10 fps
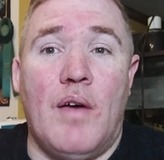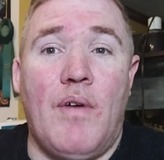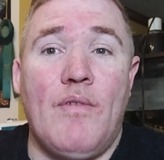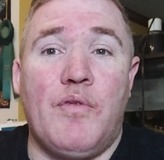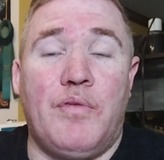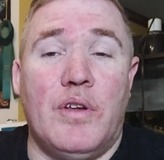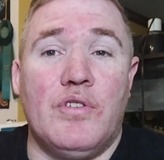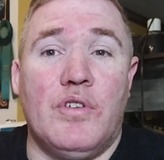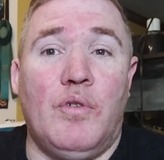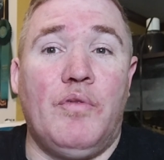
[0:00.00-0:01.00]
have other
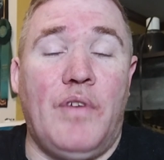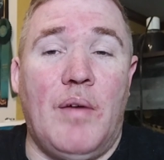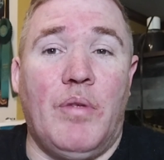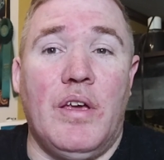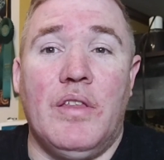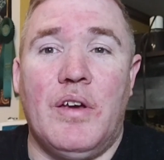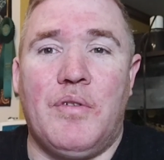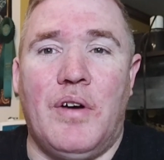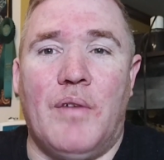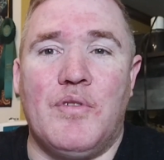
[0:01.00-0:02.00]
friends or family that
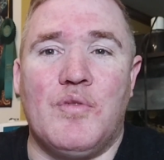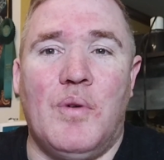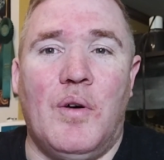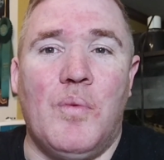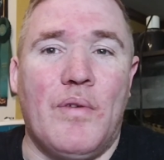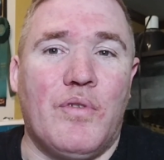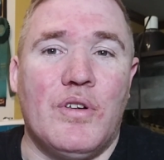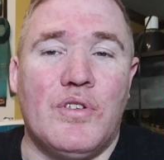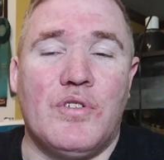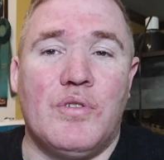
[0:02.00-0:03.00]
craft as well, whether
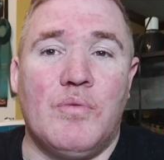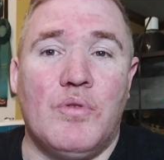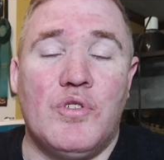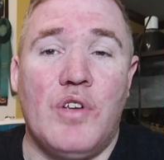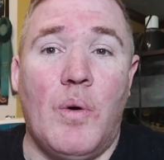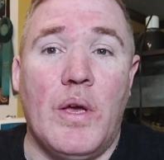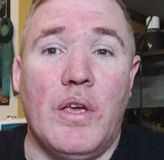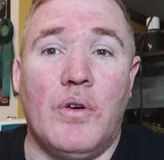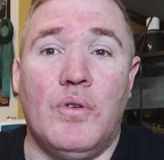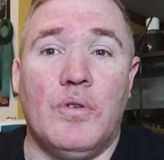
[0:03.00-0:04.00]
it's
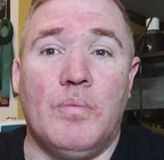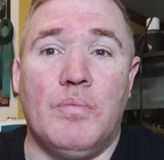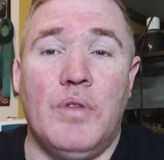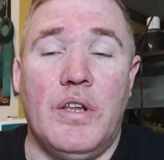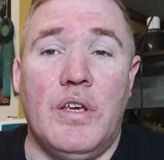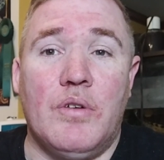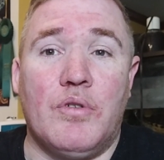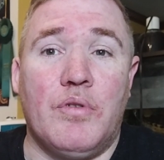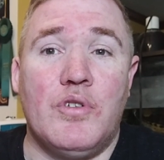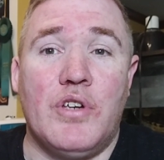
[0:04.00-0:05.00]
sewing or knitting or
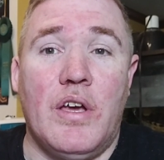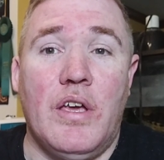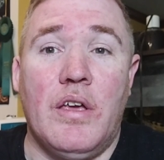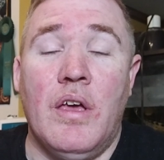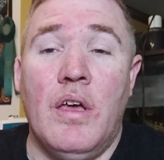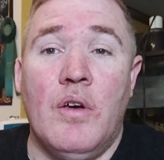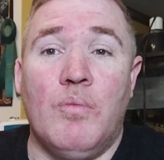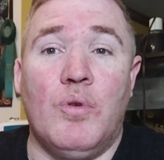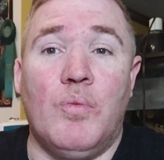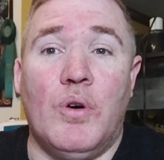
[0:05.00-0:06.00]
crocheting,
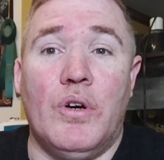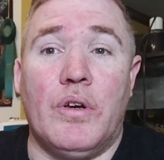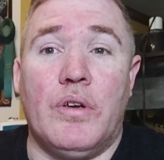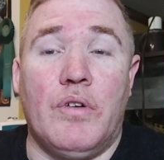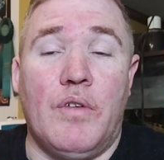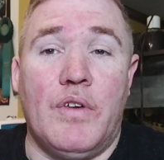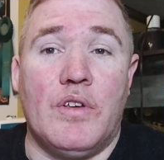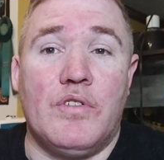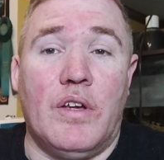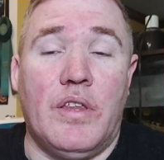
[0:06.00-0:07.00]
woodwork, or anything
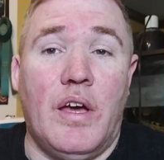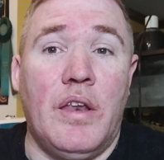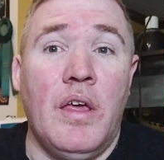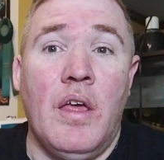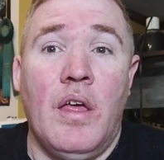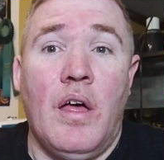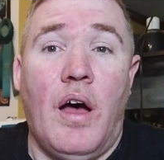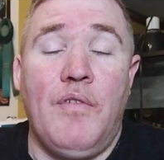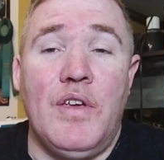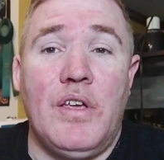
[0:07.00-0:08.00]
else like that.
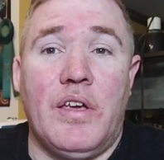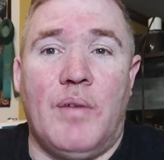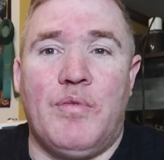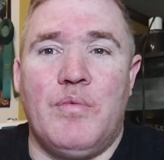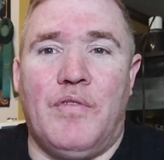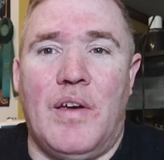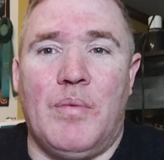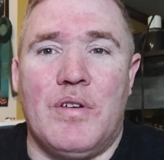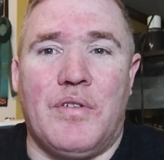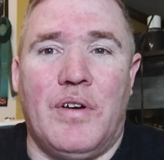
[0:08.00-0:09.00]
I think they come from a
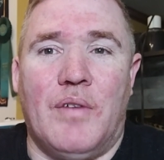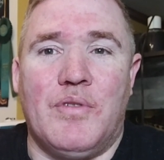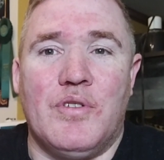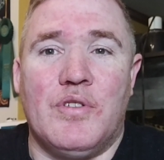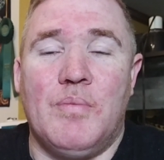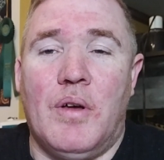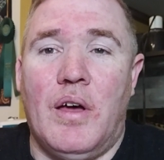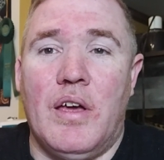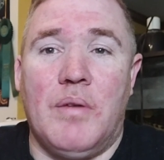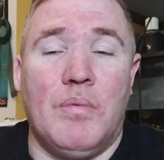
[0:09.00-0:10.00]
family of crafters.
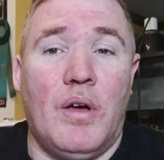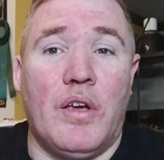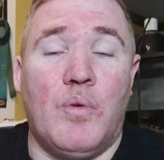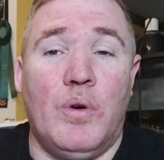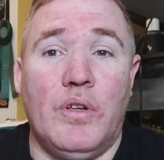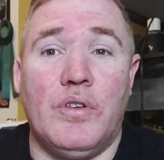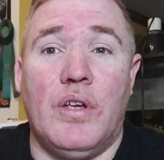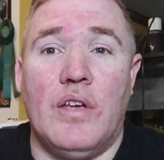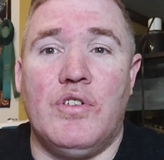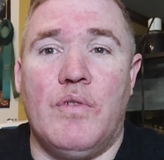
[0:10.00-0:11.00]
I quilt,
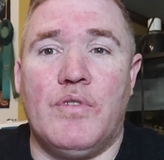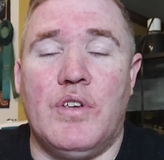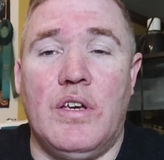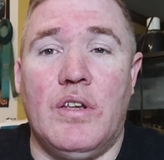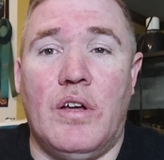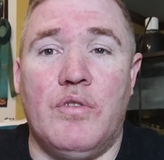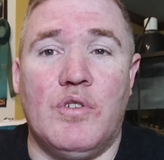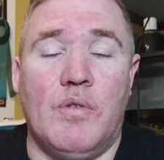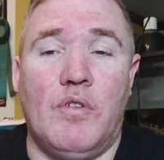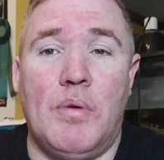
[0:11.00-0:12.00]
as you've seen. I do a
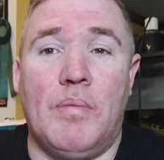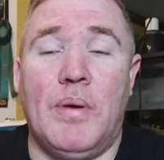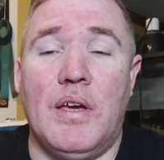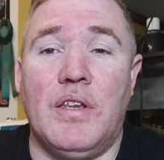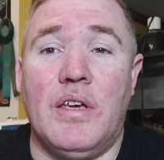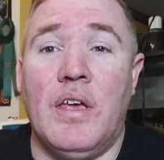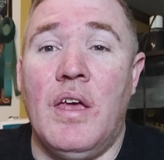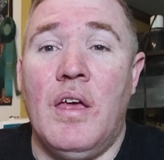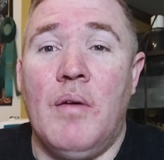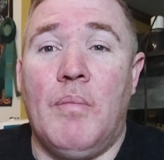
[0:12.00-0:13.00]
little bit of painting.
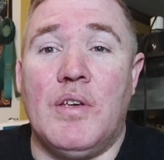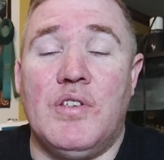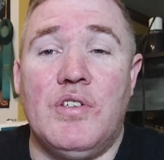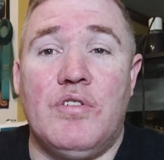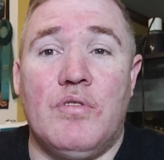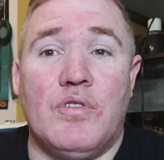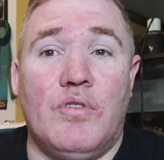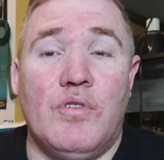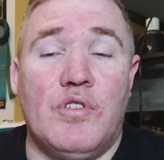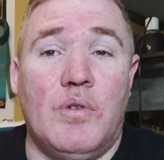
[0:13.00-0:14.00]
My sister is
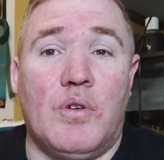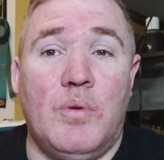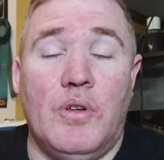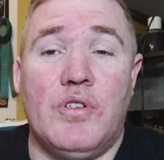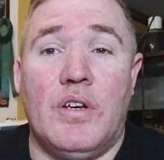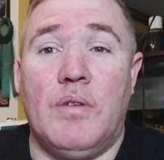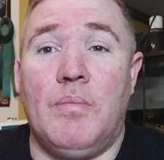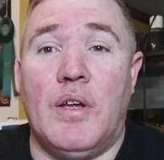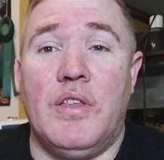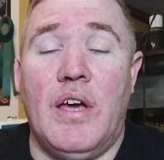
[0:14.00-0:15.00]
also a quilter.
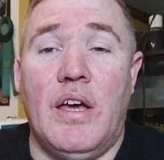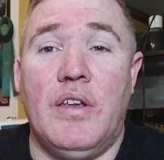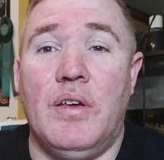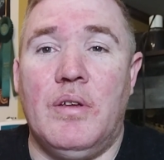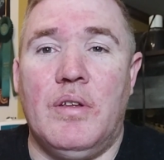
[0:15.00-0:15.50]
My dad,